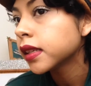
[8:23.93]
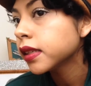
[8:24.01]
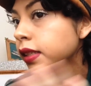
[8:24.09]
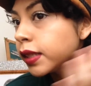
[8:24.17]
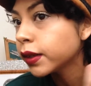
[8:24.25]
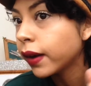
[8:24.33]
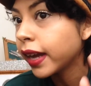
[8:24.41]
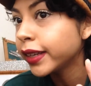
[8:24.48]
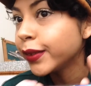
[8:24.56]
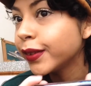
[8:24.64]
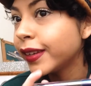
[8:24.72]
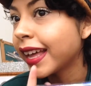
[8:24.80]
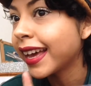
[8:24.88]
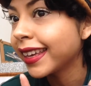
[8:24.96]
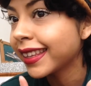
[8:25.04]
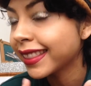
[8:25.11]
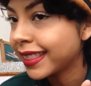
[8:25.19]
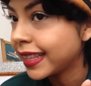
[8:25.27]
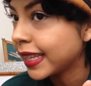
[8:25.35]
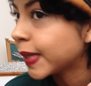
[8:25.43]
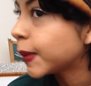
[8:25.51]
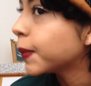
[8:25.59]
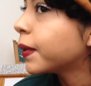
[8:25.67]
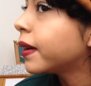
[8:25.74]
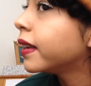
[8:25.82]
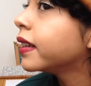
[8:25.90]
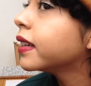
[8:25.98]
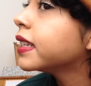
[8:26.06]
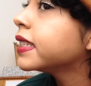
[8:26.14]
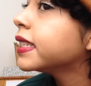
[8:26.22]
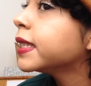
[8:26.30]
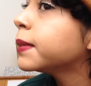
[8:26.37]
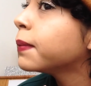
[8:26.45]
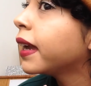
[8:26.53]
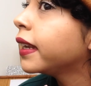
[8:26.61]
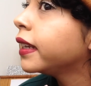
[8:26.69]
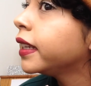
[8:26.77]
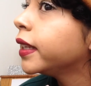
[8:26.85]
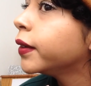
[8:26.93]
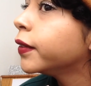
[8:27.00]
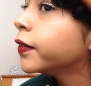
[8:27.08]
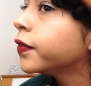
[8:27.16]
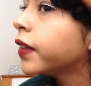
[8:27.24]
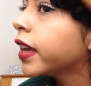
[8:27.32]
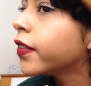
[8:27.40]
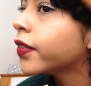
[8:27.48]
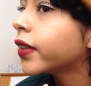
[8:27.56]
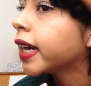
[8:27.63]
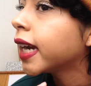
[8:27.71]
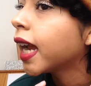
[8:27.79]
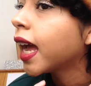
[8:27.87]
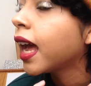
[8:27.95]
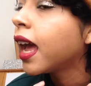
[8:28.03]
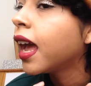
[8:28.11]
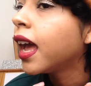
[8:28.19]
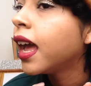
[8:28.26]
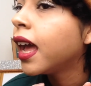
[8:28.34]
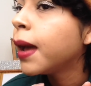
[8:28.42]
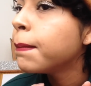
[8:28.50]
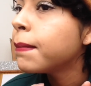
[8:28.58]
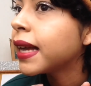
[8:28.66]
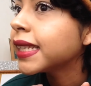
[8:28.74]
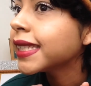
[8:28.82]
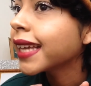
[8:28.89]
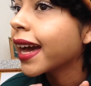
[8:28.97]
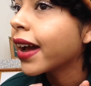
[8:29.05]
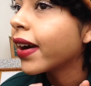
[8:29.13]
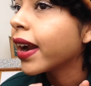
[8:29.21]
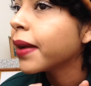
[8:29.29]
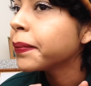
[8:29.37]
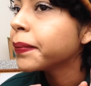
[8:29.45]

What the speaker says: So I do like this one. This is my new favorite mascara.